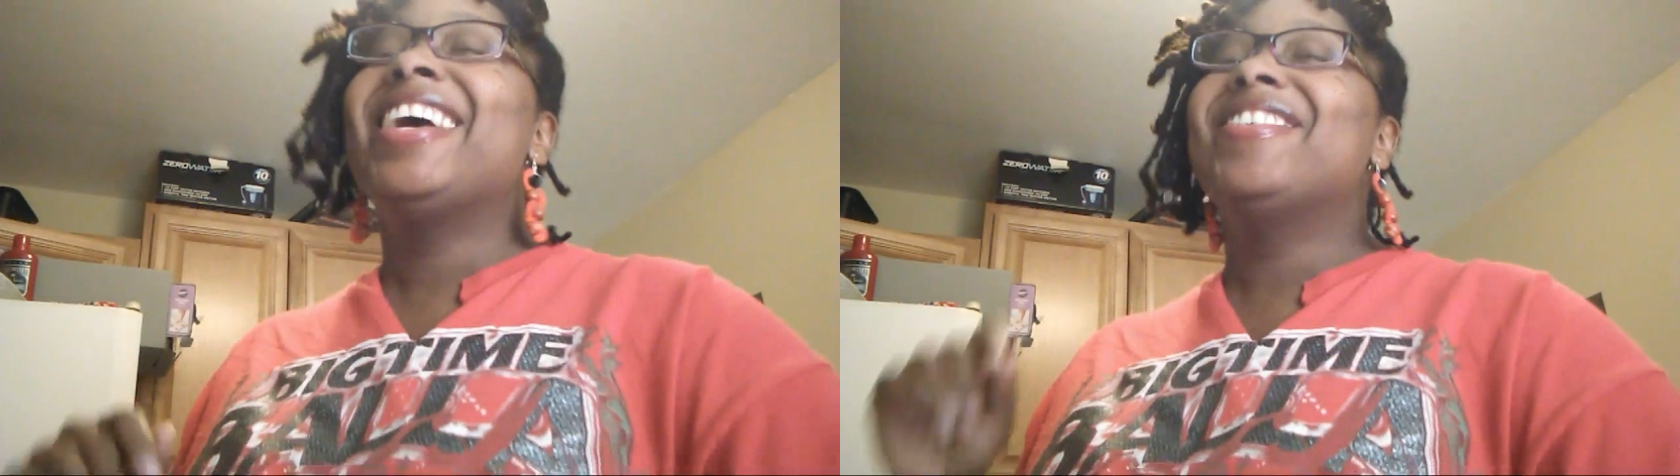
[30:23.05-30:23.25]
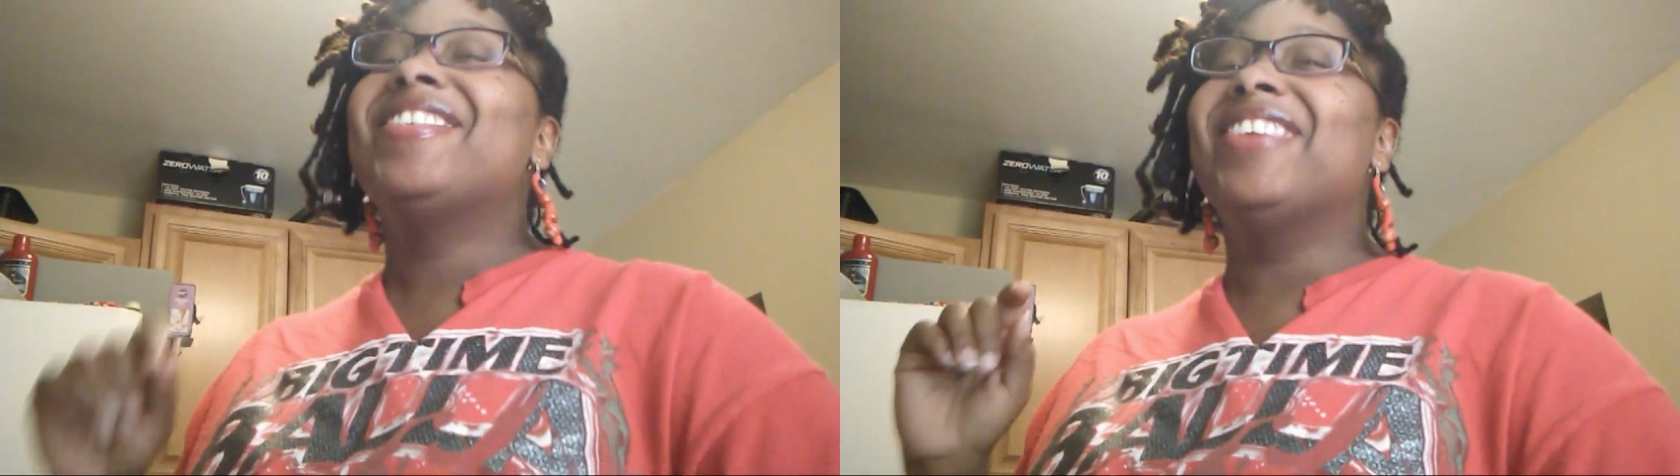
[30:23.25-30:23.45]

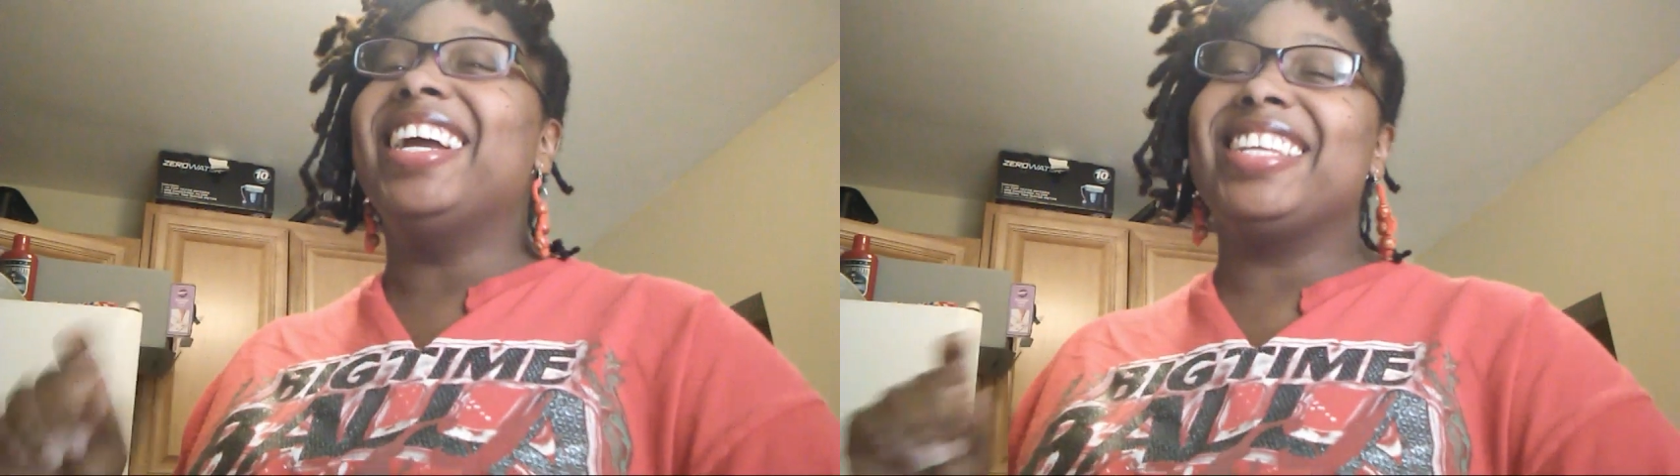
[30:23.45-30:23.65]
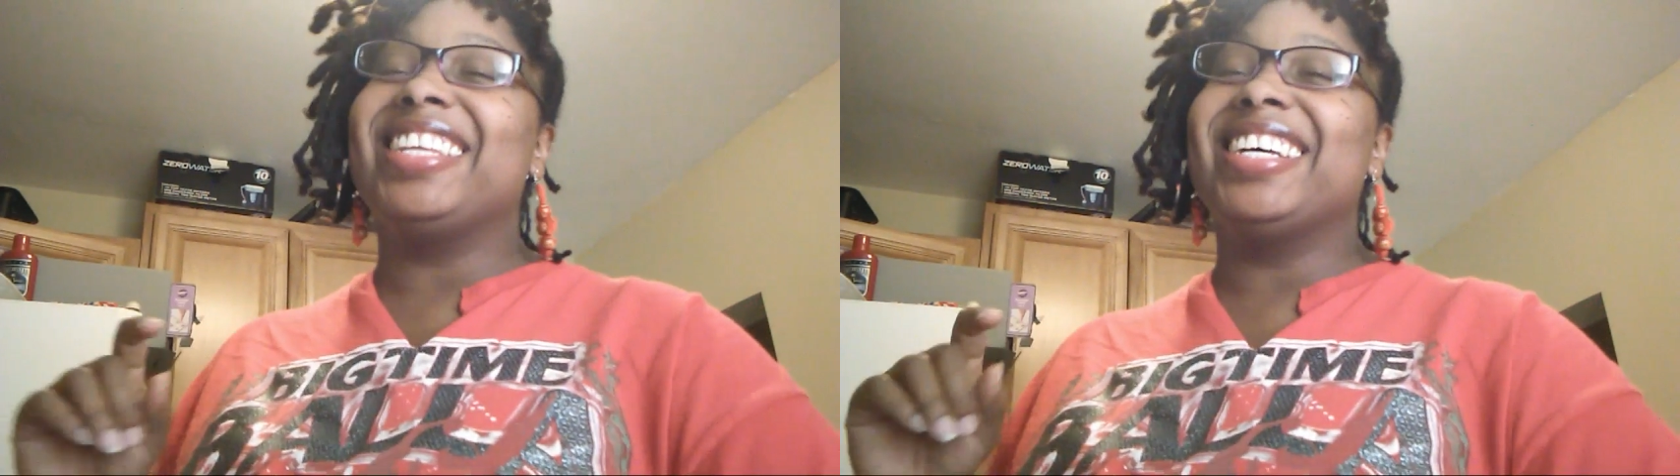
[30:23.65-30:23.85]
what
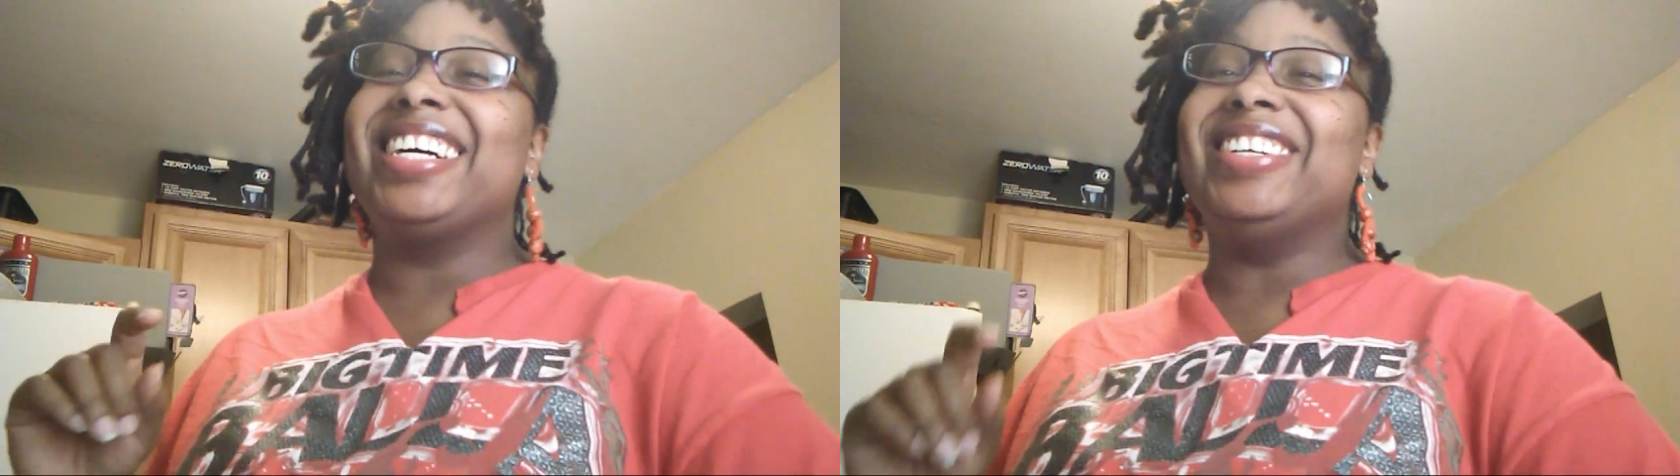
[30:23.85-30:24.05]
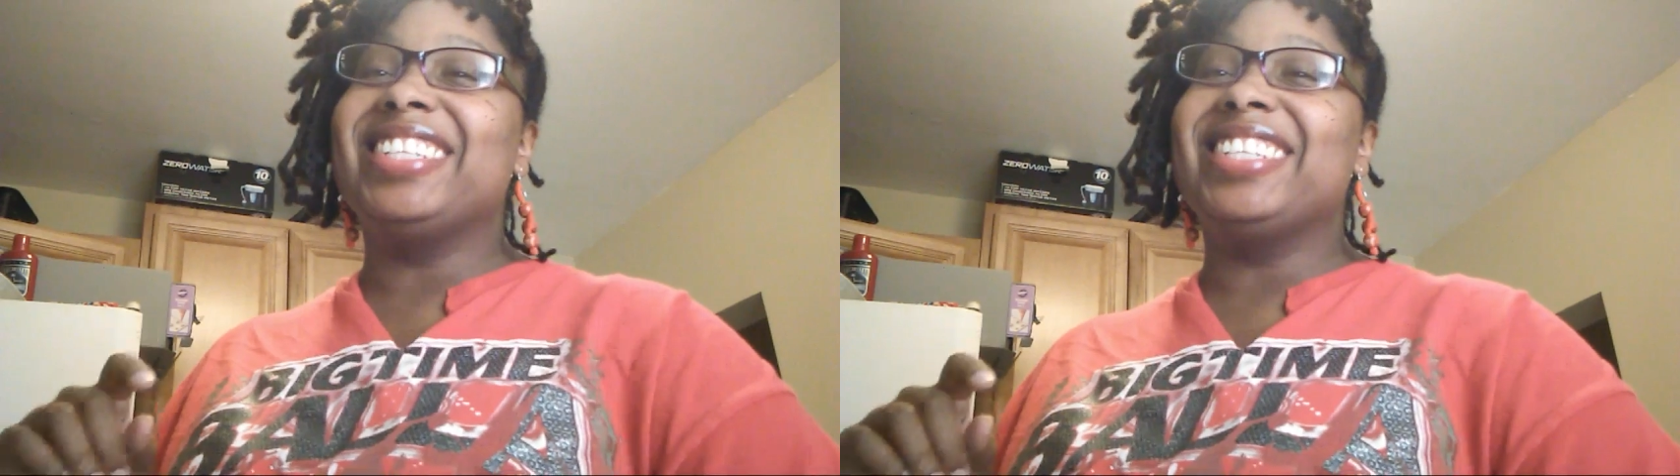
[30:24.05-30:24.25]
the
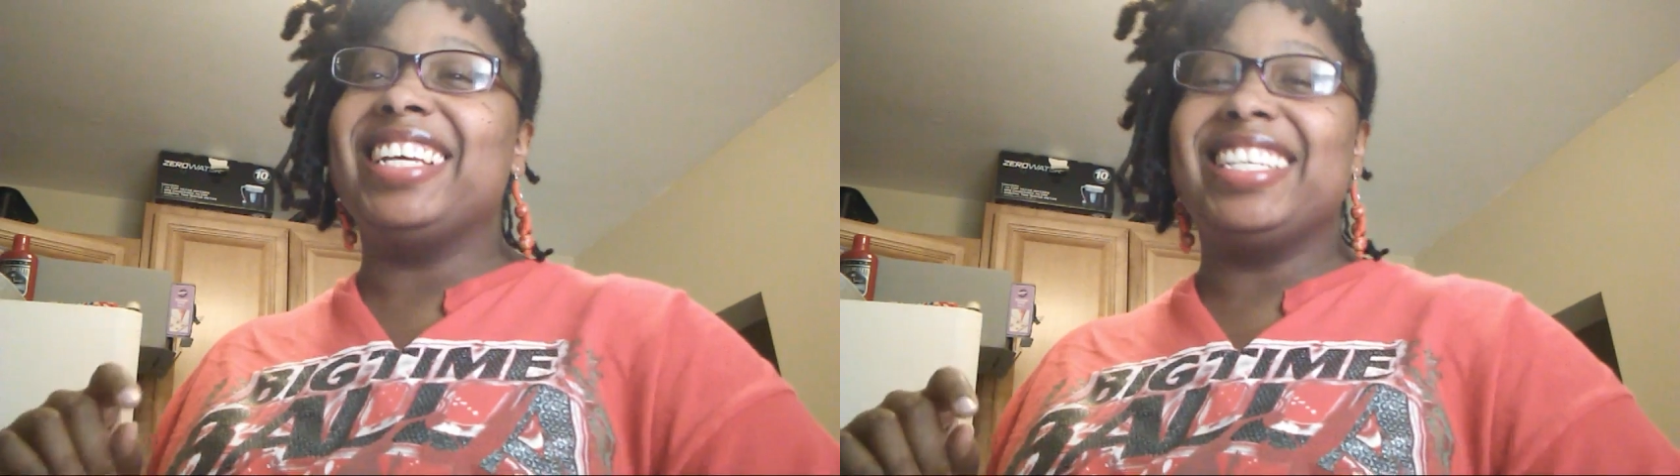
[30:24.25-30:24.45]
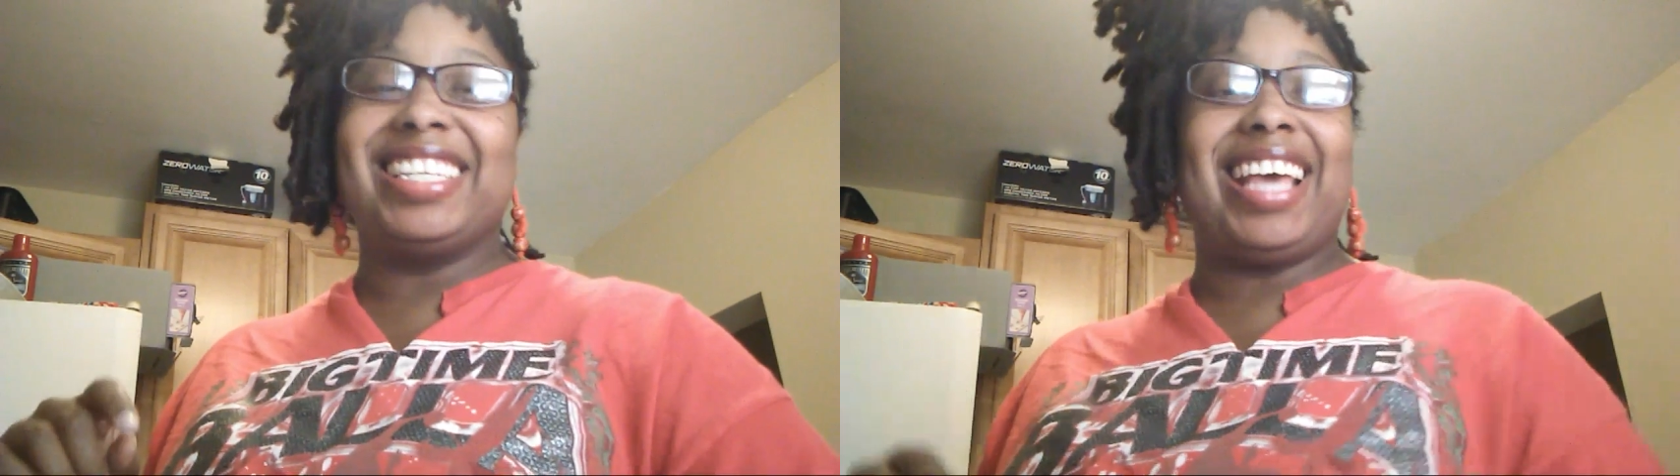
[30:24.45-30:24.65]
goal is to